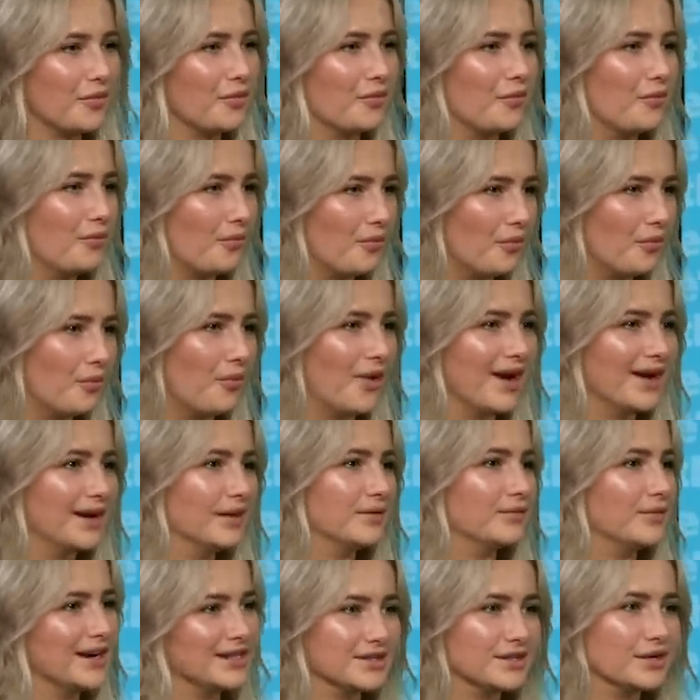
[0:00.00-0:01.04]
where
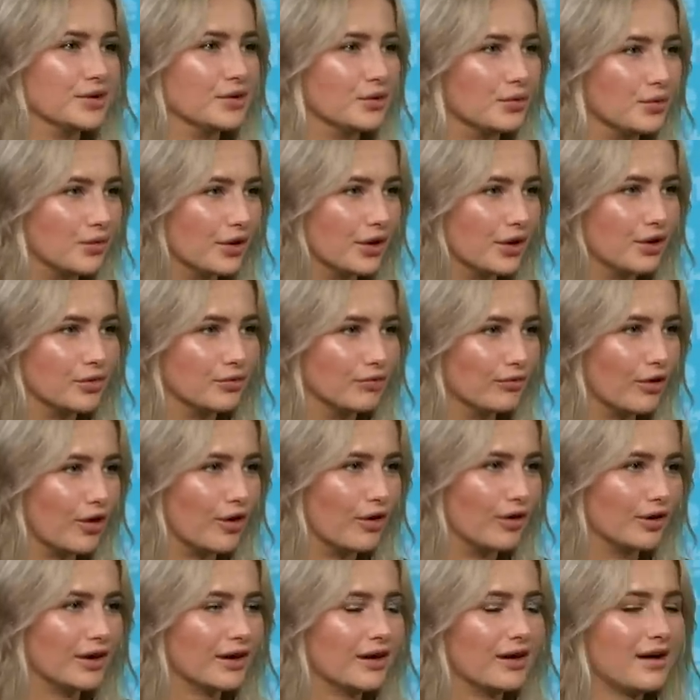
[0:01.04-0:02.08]
where did it all go
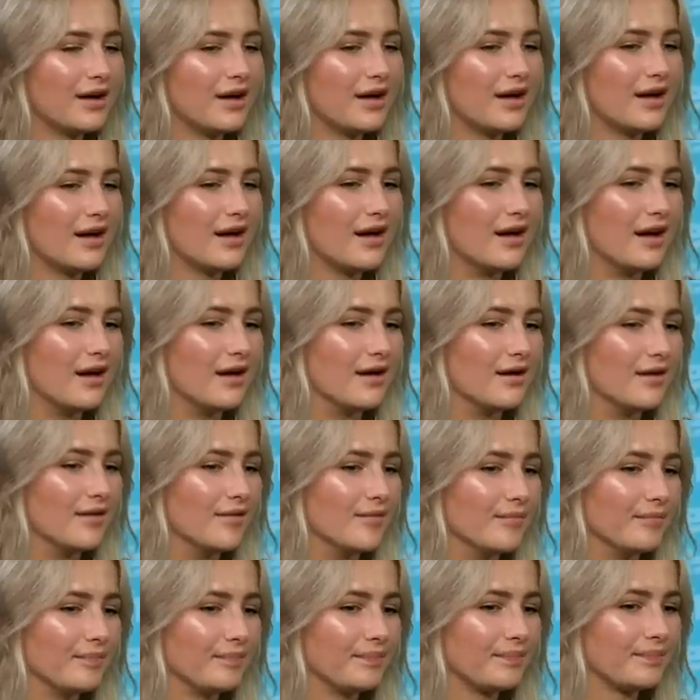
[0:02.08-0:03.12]
wrong?
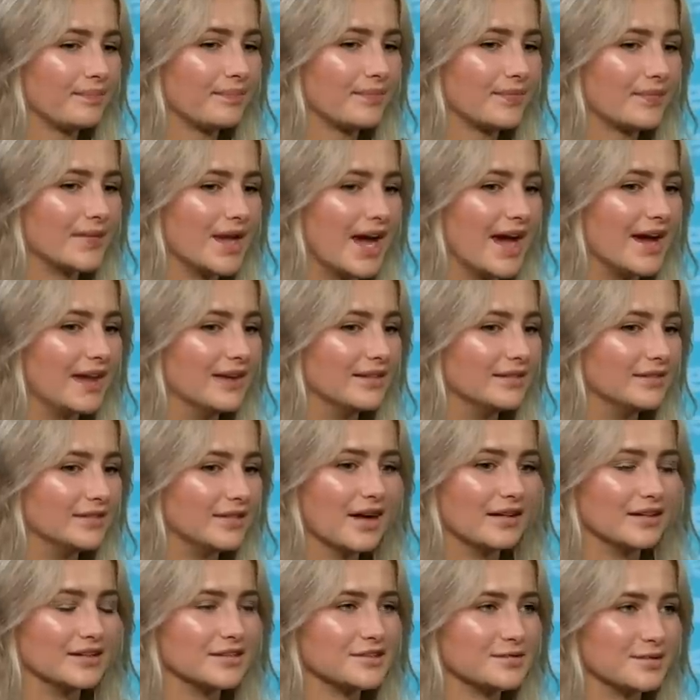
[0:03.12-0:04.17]
Um, and
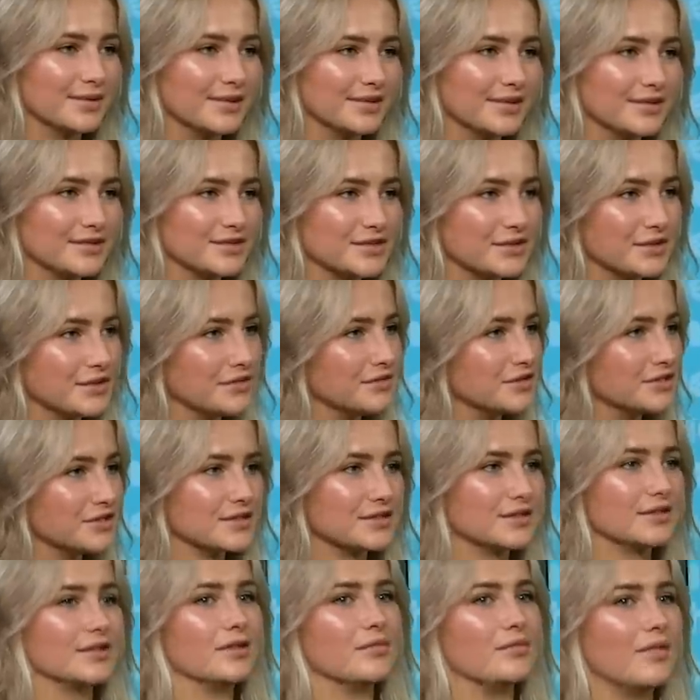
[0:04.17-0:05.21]
yeah, that's when sort of
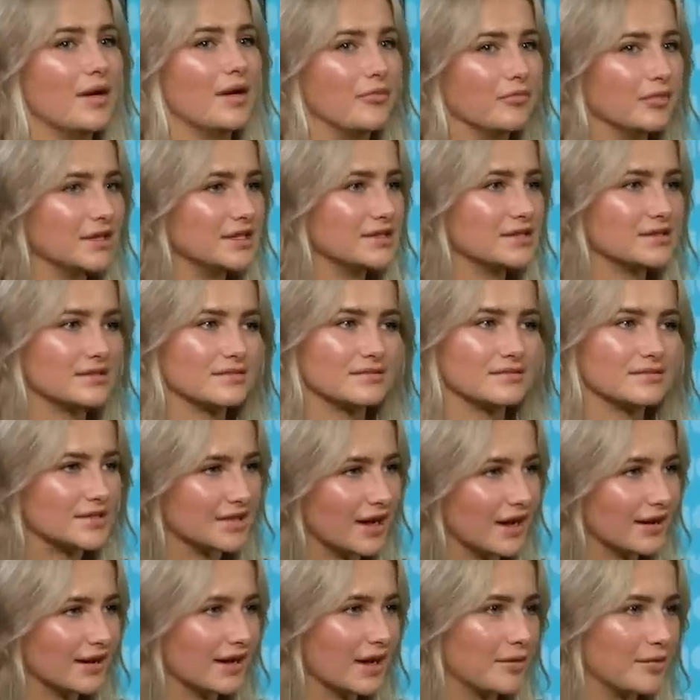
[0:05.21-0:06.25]
just the memories
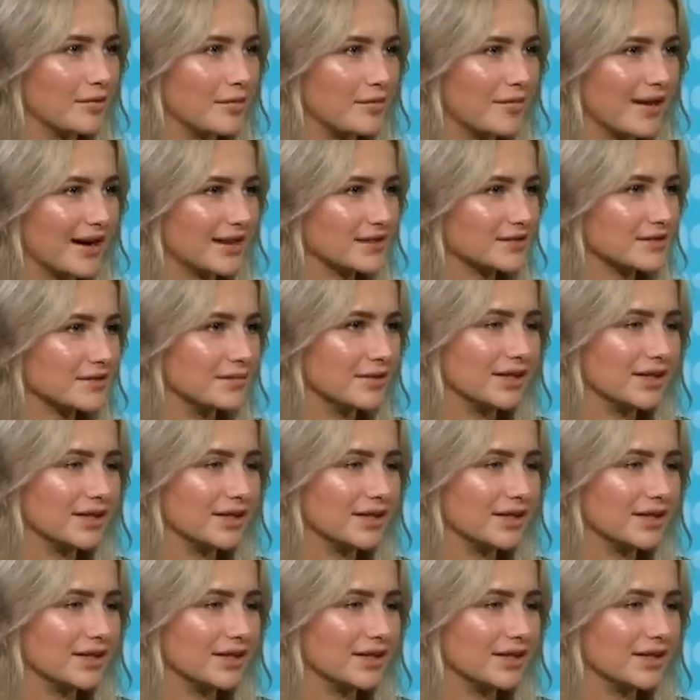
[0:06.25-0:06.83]
started coming back to